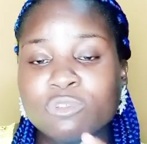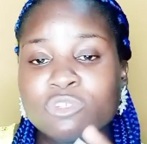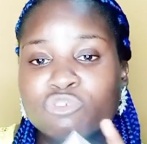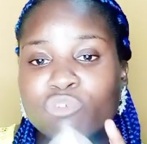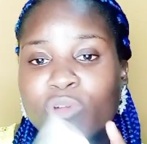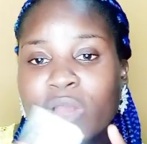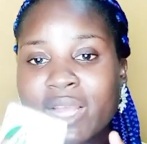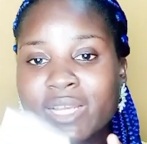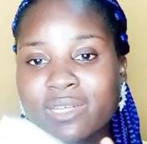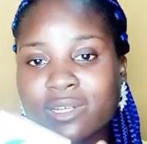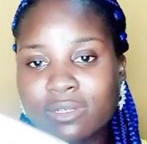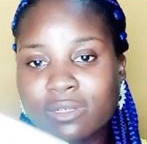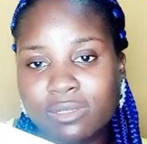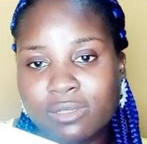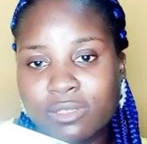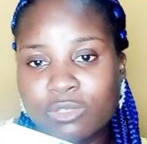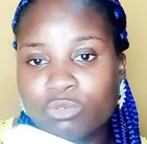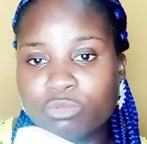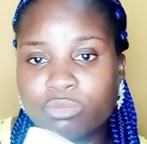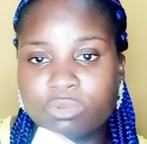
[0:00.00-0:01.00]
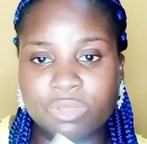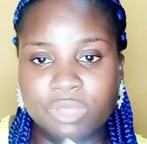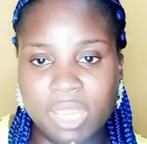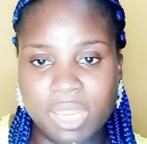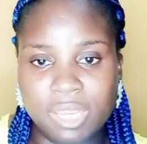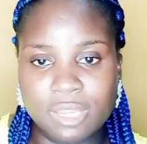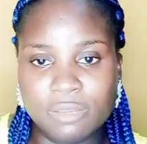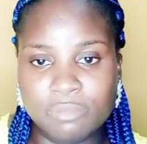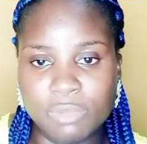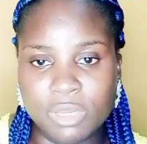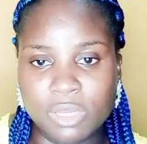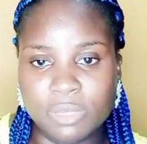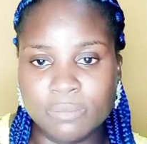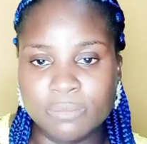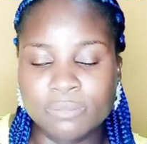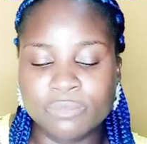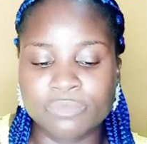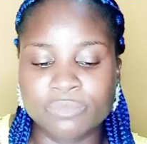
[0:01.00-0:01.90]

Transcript: try this, you will thank me.